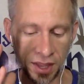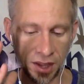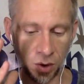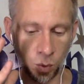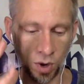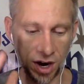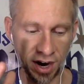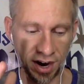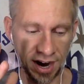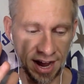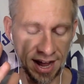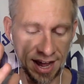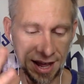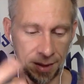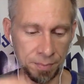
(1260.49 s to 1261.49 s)
where
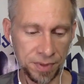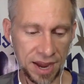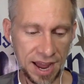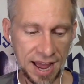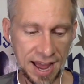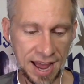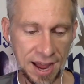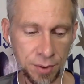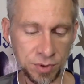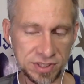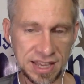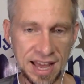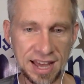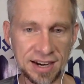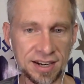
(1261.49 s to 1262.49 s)
I was
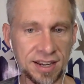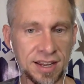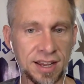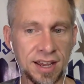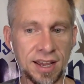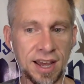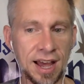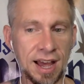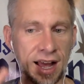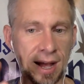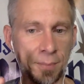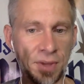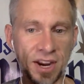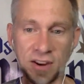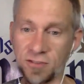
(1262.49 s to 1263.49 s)
at
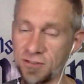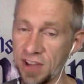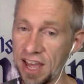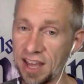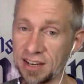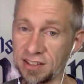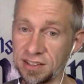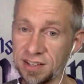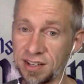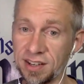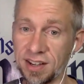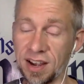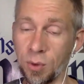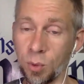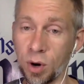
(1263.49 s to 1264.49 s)
an event
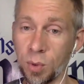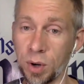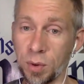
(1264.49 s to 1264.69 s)
where we were